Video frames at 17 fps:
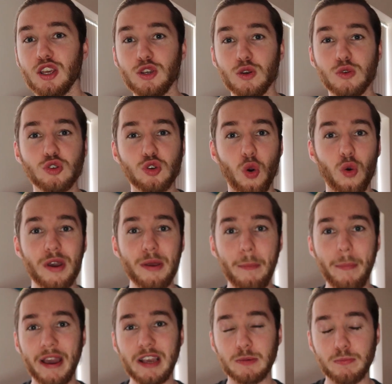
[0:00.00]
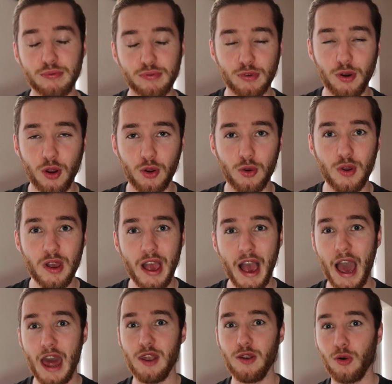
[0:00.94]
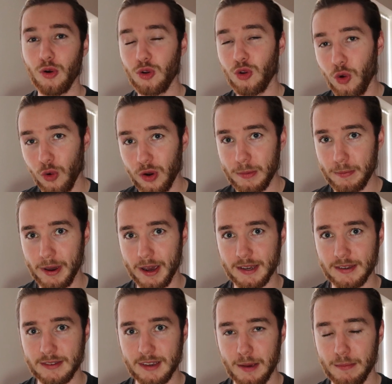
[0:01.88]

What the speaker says: use Coinbase Pro and not Coinbase.